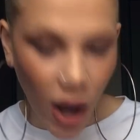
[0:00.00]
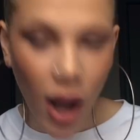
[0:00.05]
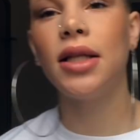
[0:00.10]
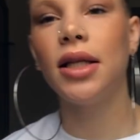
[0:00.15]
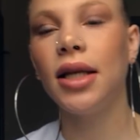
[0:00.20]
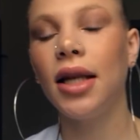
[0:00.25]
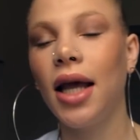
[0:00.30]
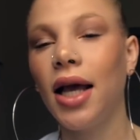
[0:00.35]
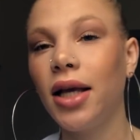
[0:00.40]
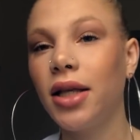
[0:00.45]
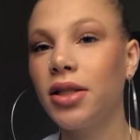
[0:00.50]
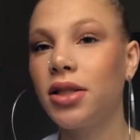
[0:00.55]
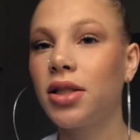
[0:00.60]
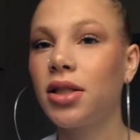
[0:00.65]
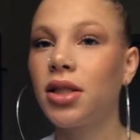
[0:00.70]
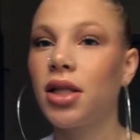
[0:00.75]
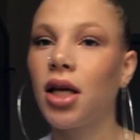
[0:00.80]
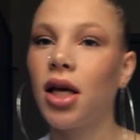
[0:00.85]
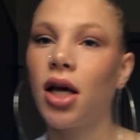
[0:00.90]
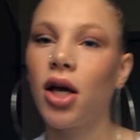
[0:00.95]
the
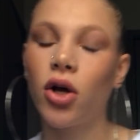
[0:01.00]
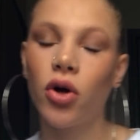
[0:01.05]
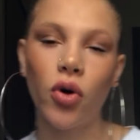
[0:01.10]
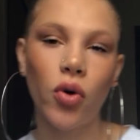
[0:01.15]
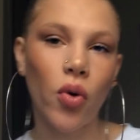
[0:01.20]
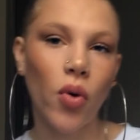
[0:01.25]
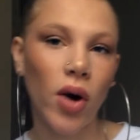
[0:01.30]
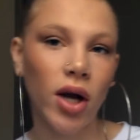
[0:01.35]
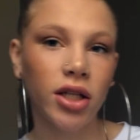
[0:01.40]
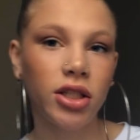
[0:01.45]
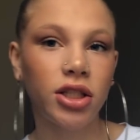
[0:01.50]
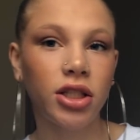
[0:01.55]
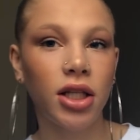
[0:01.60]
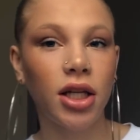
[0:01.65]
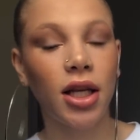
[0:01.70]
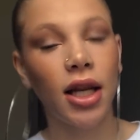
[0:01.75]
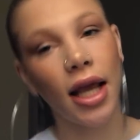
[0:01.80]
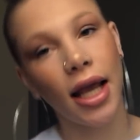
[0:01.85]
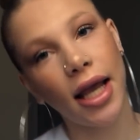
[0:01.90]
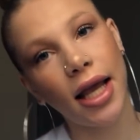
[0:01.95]
next
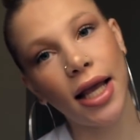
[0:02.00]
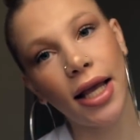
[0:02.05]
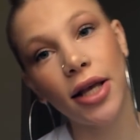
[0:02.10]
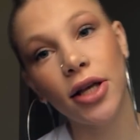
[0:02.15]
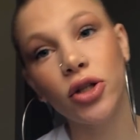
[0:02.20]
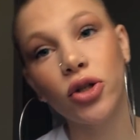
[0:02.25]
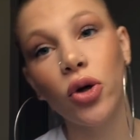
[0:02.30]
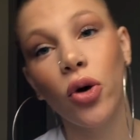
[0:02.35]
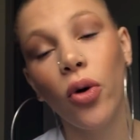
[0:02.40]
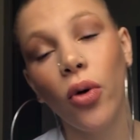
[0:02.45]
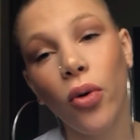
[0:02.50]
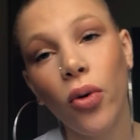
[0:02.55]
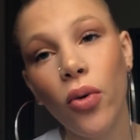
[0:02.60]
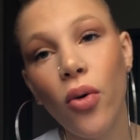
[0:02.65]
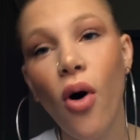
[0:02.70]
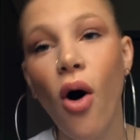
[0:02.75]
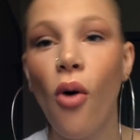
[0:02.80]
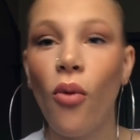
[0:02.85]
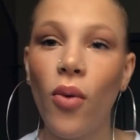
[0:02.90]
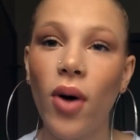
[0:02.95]
question is,
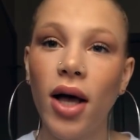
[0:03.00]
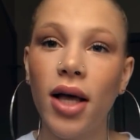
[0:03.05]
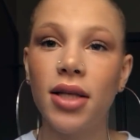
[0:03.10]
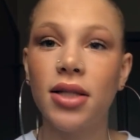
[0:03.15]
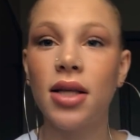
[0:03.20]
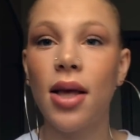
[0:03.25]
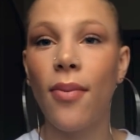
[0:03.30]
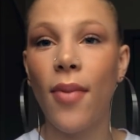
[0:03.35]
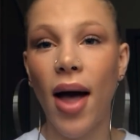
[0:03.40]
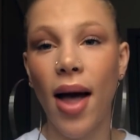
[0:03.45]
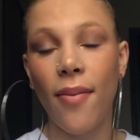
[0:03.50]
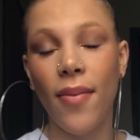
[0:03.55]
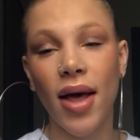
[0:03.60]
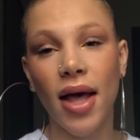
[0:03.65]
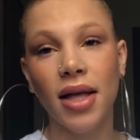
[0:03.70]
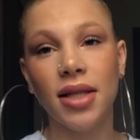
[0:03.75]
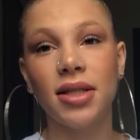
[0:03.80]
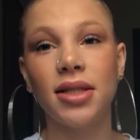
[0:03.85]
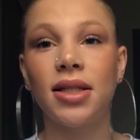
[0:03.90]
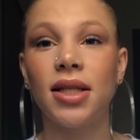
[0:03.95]
who was my
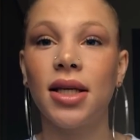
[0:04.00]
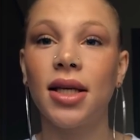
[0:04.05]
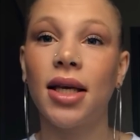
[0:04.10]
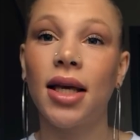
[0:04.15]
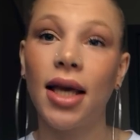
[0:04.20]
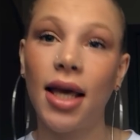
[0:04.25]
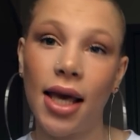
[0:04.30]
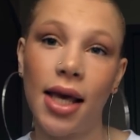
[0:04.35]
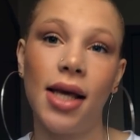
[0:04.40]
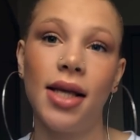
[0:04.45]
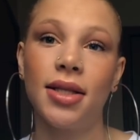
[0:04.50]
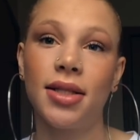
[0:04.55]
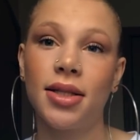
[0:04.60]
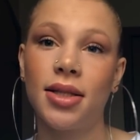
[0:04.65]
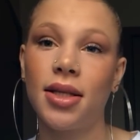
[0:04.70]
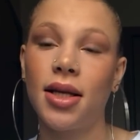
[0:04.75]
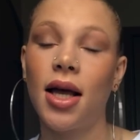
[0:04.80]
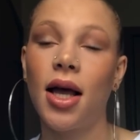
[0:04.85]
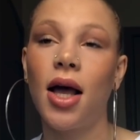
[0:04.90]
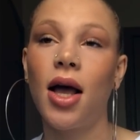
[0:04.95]
best
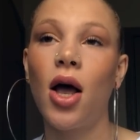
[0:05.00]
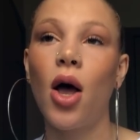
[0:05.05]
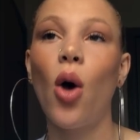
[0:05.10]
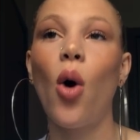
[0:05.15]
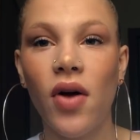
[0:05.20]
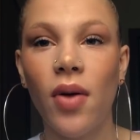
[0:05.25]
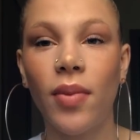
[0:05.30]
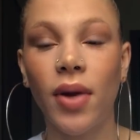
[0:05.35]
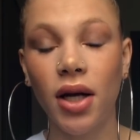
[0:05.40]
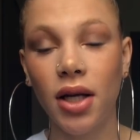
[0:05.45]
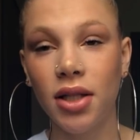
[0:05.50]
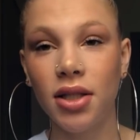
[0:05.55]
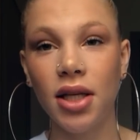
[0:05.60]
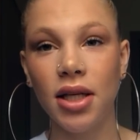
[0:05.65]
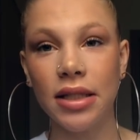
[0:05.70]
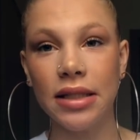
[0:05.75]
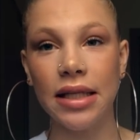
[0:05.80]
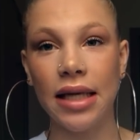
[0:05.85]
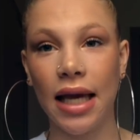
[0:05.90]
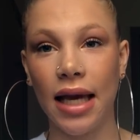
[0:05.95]
kiss? I'm not gonna
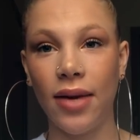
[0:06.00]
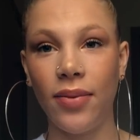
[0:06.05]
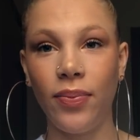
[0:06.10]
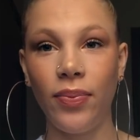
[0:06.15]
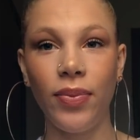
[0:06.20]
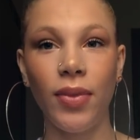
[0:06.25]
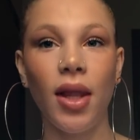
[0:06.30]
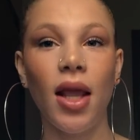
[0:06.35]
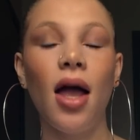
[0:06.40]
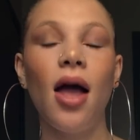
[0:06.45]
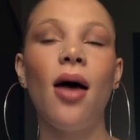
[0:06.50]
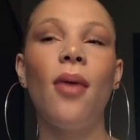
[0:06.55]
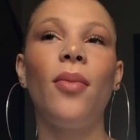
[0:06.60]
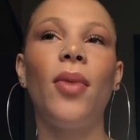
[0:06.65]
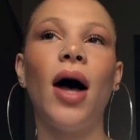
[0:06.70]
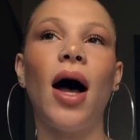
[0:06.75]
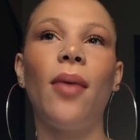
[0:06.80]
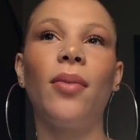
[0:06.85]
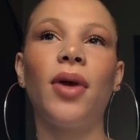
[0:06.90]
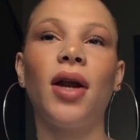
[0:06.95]
say his name,
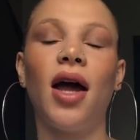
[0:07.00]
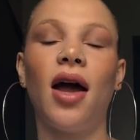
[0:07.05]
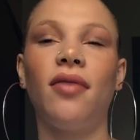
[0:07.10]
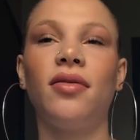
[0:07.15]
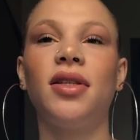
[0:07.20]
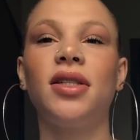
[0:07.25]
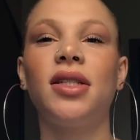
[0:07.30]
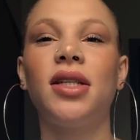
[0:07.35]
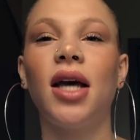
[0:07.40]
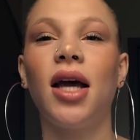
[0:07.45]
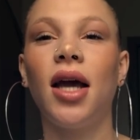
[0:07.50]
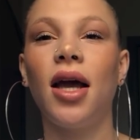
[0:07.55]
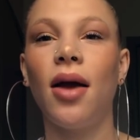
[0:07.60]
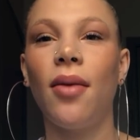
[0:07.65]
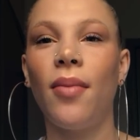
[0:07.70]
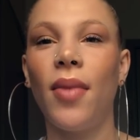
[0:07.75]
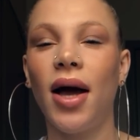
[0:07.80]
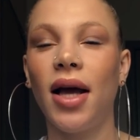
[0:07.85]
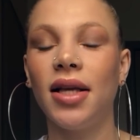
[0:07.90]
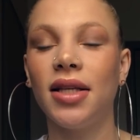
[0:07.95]
but I'm gonna have to
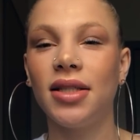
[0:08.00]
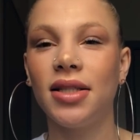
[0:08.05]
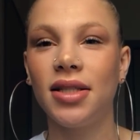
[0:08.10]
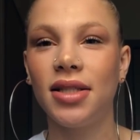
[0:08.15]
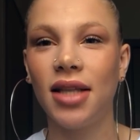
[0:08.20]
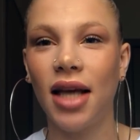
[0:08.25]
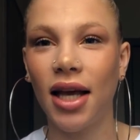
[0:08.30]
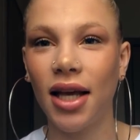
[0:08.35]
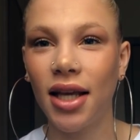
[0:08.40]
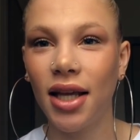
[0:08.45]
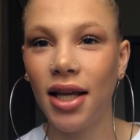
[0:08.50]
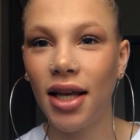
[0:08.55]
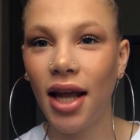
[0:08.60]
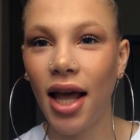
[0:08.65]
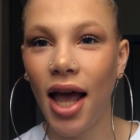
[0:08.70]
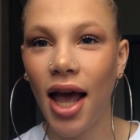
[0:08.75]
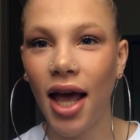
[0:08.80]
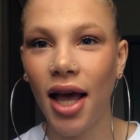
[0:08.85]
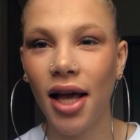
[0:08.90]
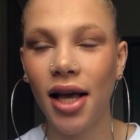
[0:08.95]
say my
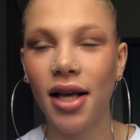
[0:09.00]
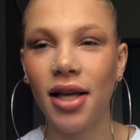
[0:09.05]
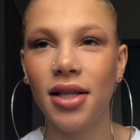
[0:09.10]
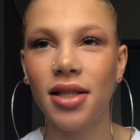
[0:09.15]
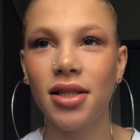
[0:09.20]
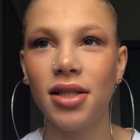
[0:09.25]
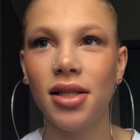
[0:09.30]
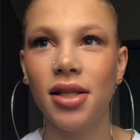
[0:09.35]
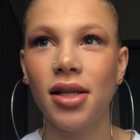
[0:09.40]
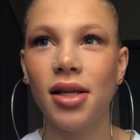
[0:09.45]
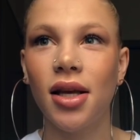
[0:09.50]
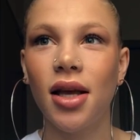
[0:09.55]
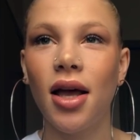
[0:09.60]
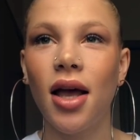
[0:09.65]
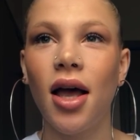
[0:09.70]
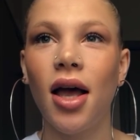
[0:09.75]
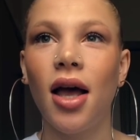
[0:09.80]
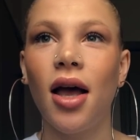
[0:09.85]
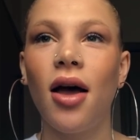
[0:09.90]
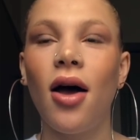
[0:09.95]
second ex,
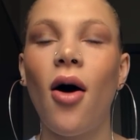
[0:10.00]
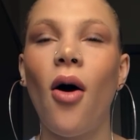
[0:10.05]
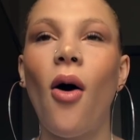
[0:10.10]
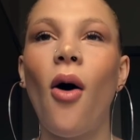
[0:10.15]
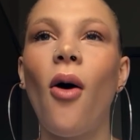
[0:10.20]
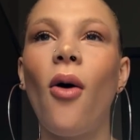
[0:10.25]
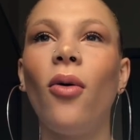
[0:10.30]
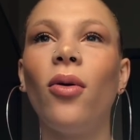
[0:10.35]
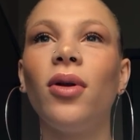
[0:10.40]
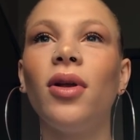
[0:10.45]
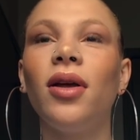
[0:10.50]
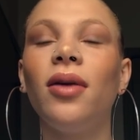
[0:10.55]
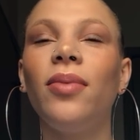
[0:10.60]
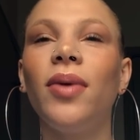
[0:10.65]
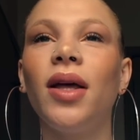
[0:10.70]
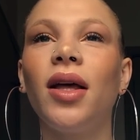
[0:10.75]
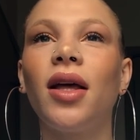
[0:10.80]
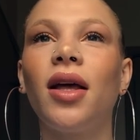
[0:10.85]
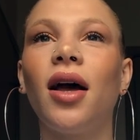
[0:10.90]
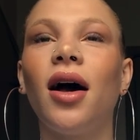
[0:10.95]
only
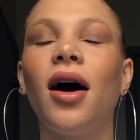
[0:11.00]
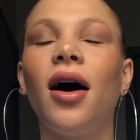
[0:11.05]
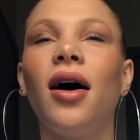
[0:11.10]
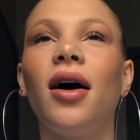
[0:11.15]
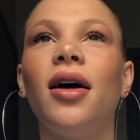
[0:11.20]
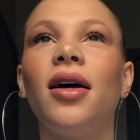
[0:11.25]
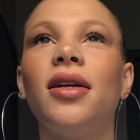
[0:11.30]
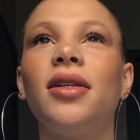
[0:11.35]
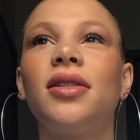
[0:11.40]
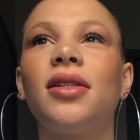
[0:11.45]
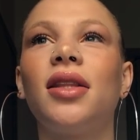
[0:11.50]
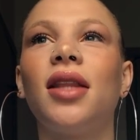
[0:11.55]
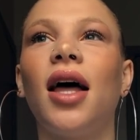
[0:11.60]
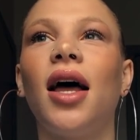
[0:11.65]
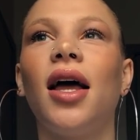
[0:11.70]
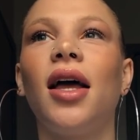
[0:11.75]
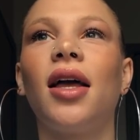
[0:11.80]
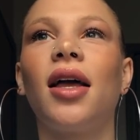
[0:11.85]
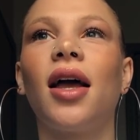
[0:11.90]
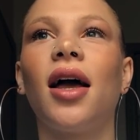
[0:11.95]
because
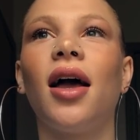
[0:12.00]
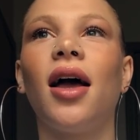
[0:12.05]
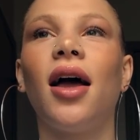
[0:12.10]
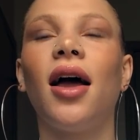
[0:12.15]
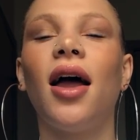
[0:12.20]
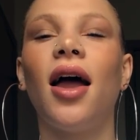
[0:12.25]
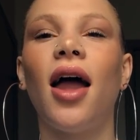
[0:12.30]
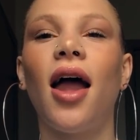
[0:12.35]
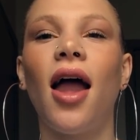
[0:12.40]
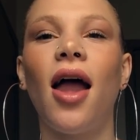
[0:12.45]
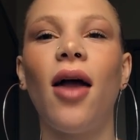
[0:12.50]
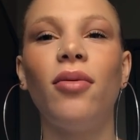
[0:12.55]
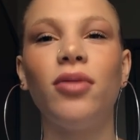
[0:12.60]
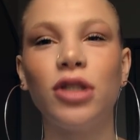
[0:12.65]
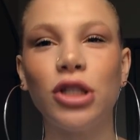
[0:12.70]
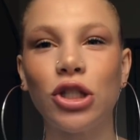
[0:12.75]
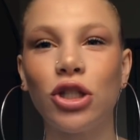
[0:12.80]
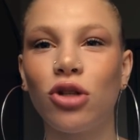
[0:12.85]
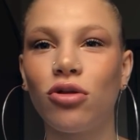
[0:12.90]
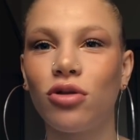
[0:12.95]
like it
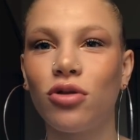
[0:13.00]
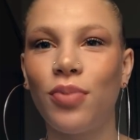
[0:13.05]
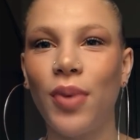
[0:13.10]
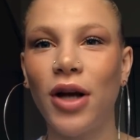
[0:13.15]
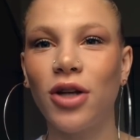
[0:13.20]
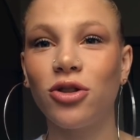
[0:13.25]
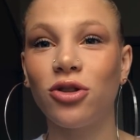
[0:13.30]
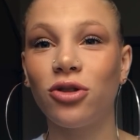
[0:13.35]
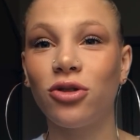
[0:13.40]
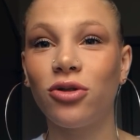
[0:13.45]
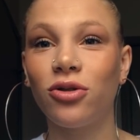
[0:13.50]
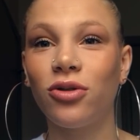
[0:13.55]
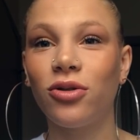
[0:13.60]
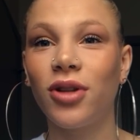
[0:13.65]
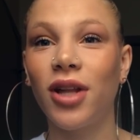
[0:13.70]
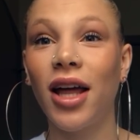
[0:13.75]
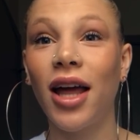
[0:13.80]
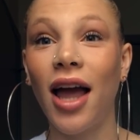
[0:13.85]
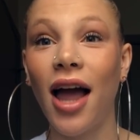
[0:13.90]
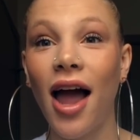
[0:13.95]
was just so special.
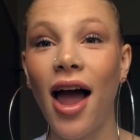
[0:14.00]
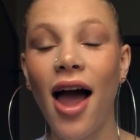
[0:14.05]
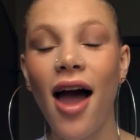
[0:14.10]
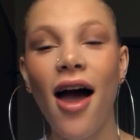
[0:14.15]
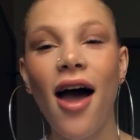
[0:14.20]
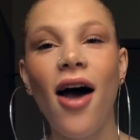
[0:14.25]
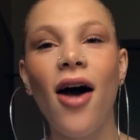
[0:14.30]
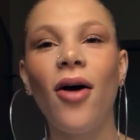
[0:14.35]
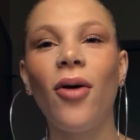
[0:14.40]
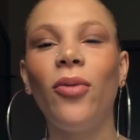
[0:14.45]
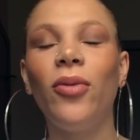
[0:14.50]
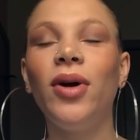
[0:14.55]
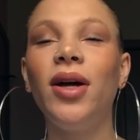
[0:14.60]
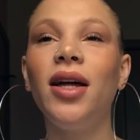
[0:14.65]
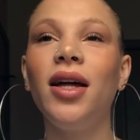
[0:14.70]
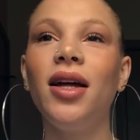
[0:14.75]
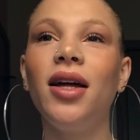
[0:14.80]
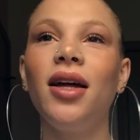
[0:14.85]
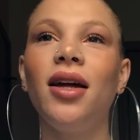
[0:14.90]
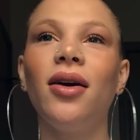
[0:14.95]
Like
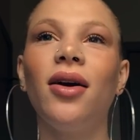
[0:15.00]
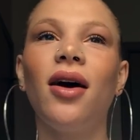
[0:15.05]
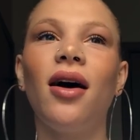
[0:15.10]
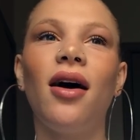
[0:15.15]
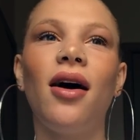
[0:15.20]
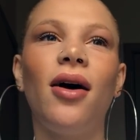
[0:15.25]
we